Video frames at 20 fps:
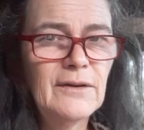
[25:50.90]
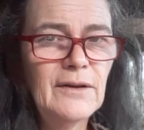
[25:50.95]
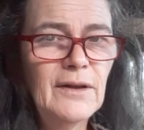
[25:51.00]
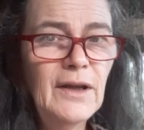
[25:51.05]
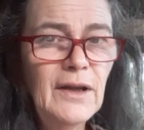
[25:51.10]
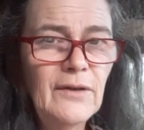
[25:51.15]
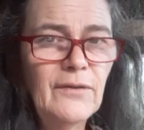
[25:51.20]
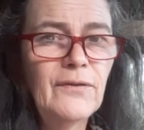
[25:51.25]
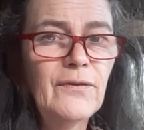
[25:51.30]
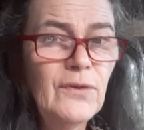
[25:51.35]

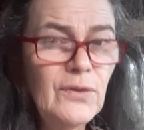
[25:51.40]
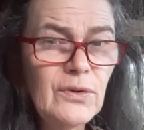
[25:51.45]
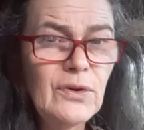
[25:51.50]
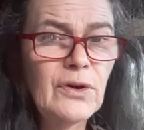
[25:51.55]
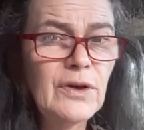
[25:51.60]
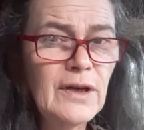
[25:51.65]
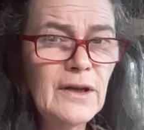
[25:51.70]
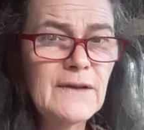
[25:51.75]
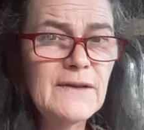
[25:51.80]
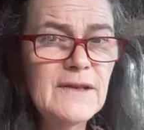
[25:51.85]
if you're
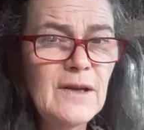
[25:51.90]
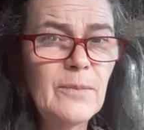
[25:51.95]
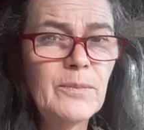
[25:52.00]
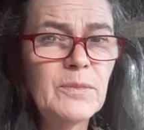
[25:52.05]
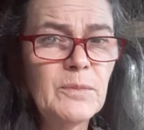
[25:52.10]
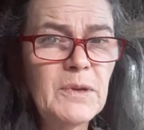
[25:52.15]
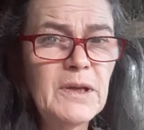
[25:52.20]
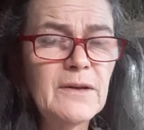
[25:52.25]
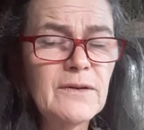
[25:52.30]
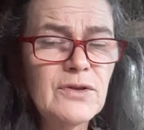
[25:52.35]
going to
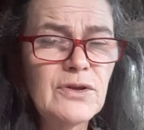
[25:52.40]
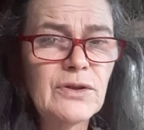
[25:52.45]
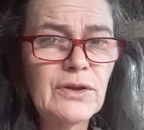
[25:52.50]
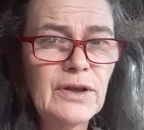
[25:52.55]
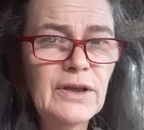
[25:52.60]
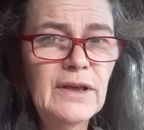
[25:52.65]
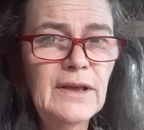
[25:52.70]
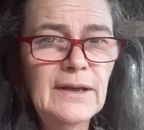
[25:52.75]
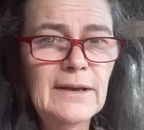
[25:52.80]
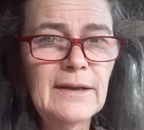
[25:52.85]
accept me as your
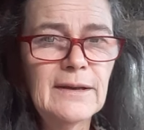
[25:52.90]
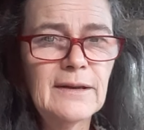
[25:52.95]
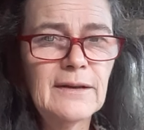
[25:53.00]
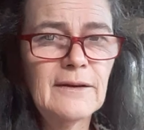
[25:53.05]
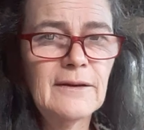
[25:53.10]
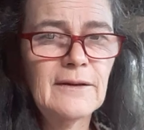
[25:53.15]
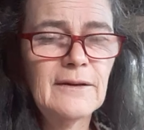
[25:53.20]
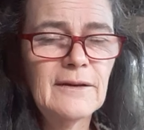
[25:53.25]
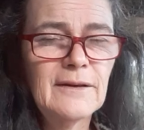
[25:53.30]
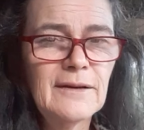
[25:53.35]
king,
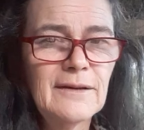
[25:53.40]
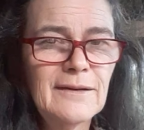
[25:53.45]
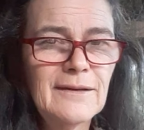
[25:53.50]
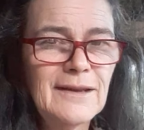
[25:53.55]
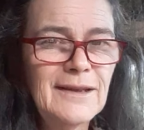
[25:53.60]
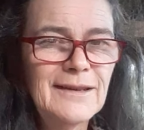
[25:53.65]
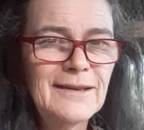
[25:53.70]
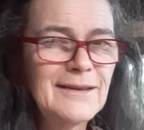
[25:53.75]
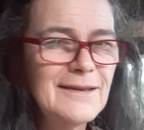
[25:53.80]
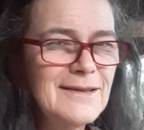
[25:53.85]

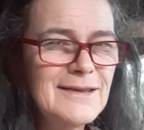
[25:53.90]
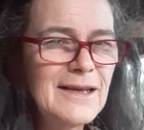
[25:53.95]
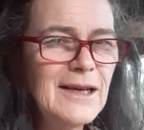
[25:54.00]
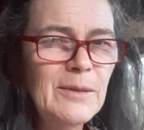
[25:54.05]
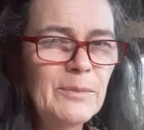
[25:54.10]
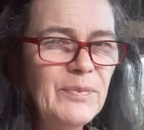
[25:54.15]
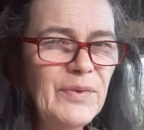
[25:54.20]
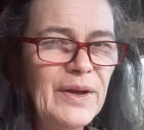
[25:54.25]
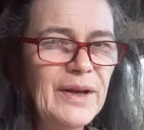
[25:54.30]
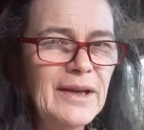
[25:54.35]
right?
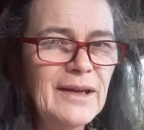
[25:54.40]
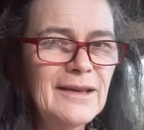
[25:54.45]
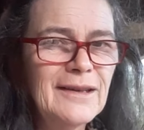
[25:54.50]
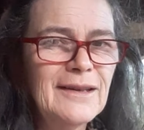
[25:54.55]
Something.